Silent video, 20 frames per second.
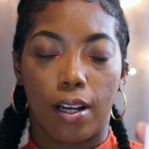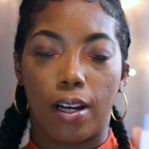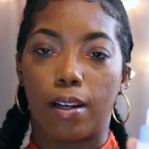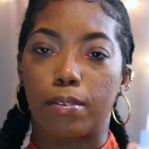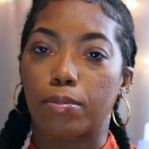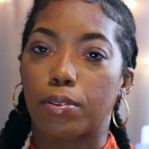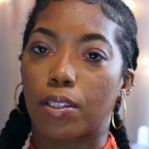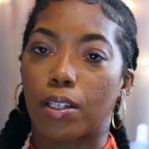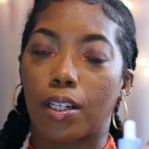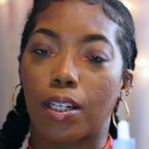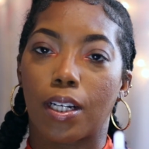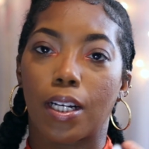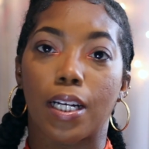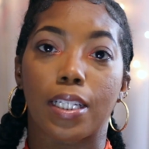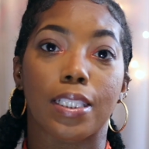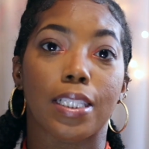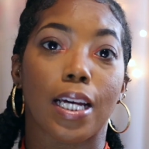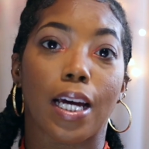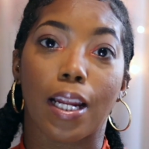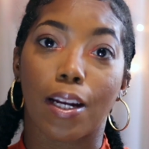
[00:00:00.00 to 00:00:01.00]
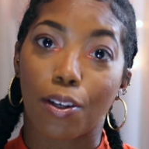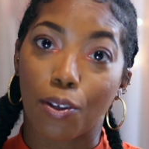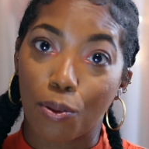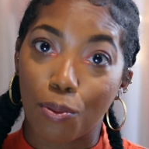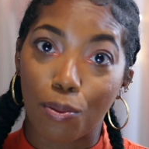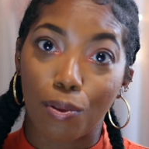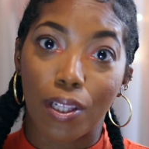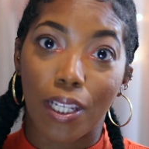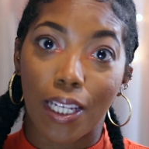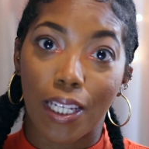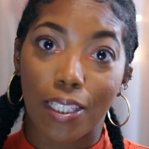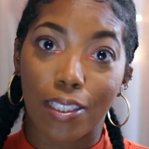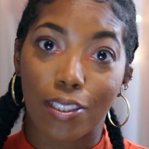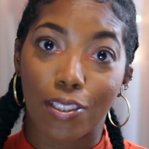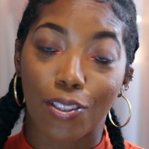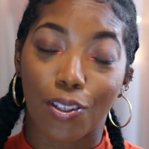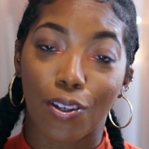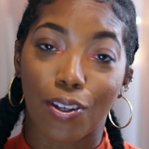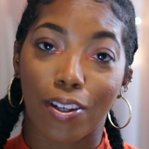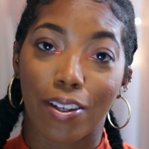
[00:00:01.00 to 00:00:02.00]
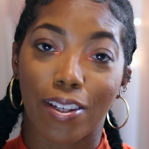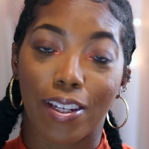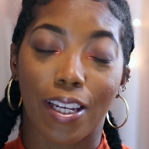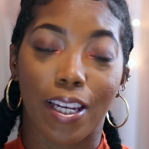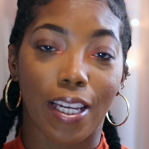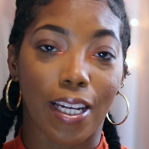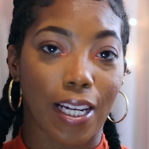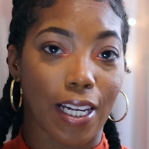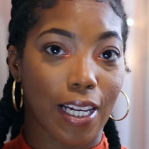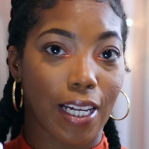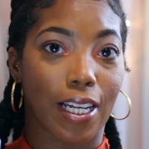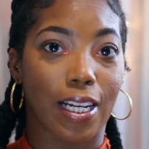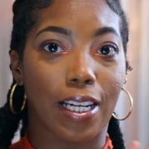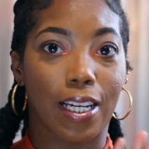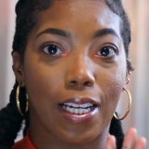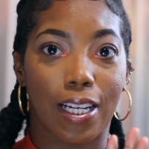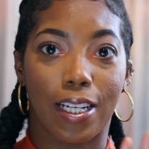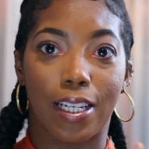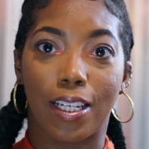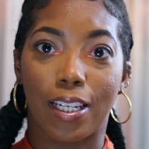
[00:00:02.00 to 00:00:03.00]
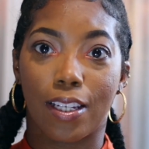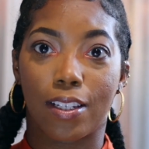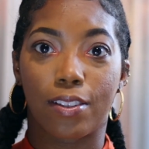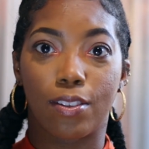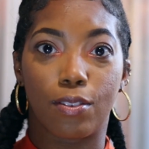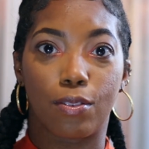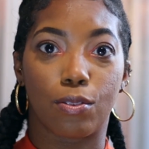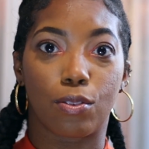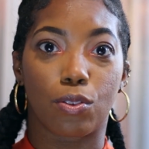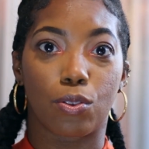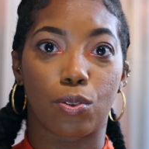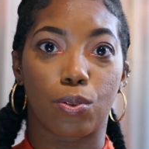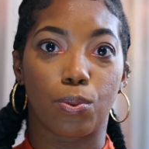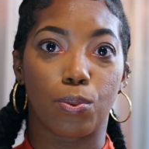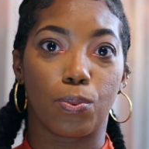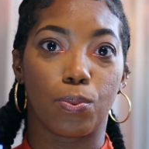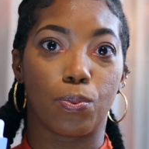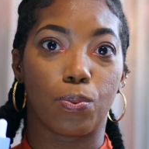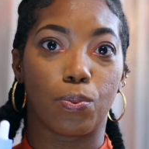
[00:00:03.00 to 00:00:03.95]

I'm sorry guys, I got a new lens on and I kind of got to get used to